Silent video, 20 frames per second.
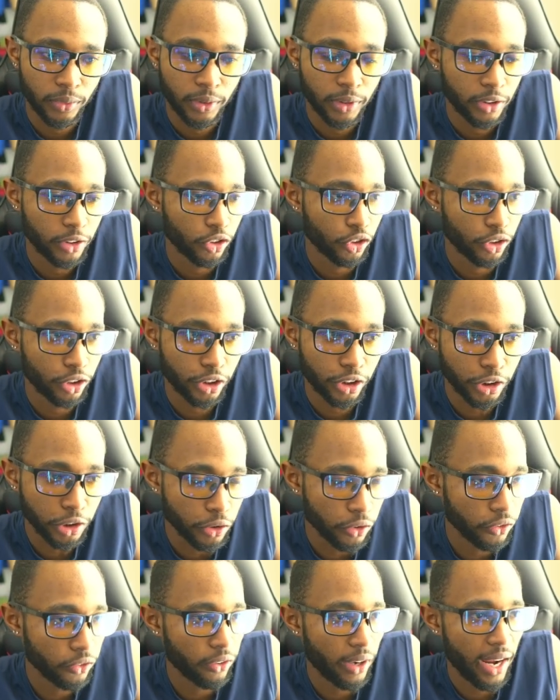Still
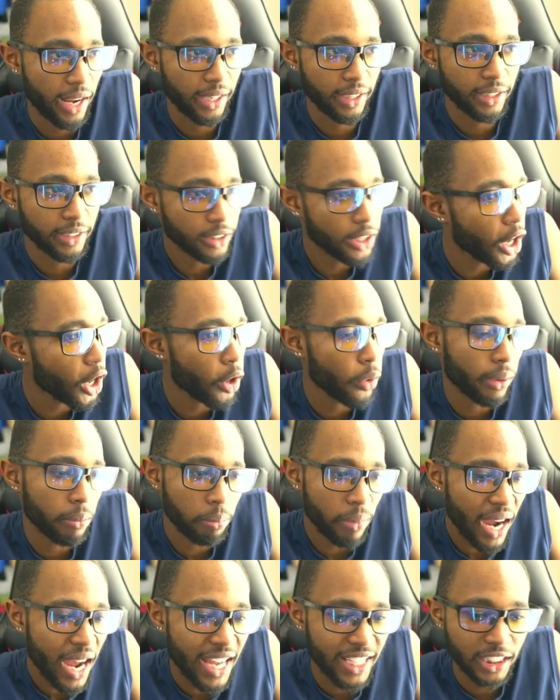fighting. No,
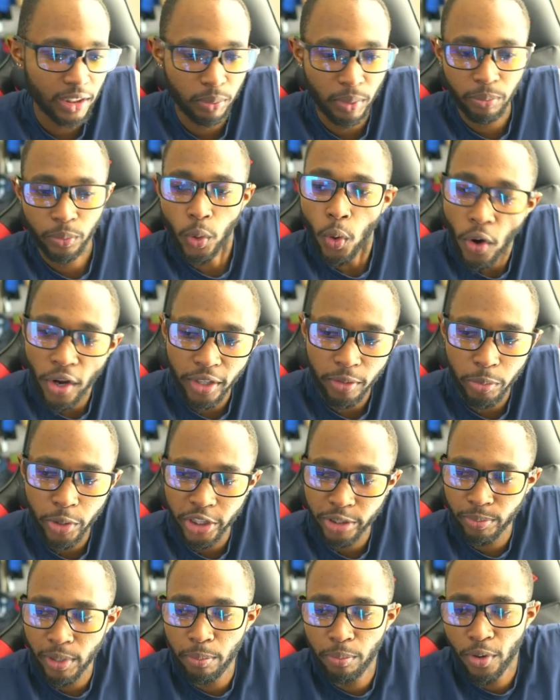impossible. I'm going to
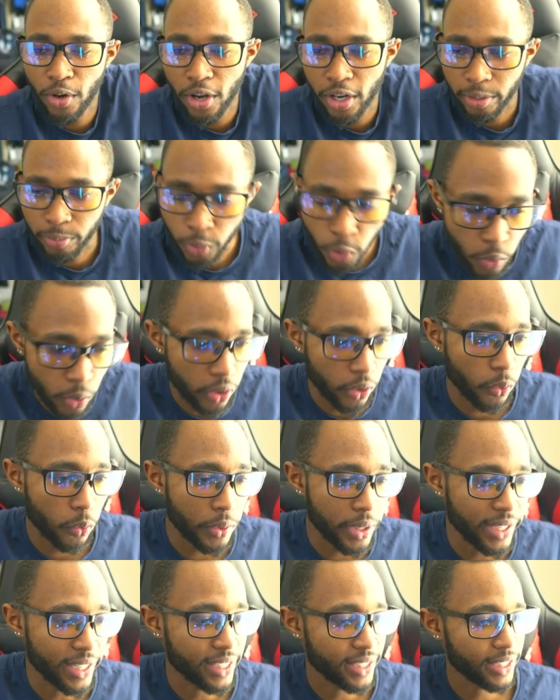push my pawn. I'm going to
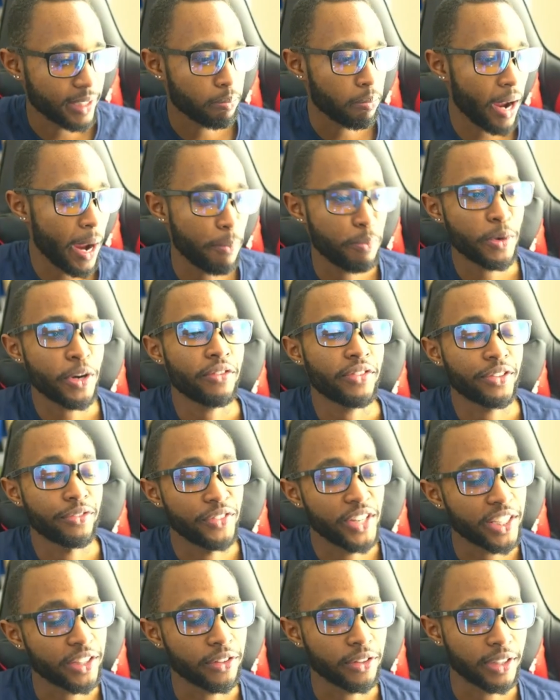win. This is my perfect
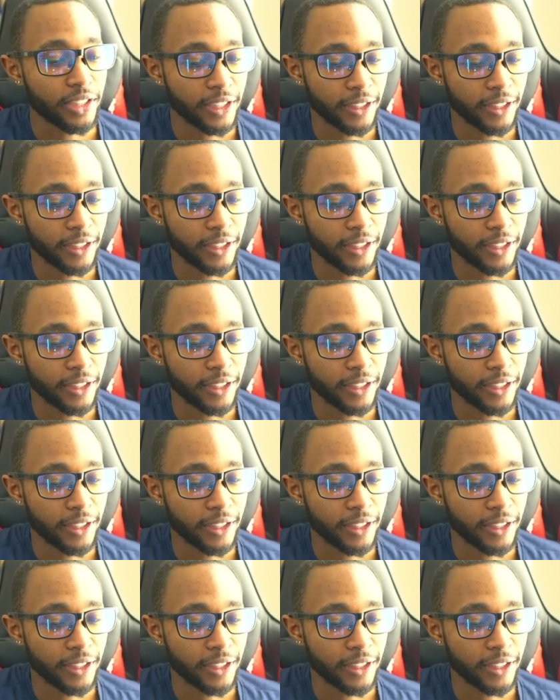victory.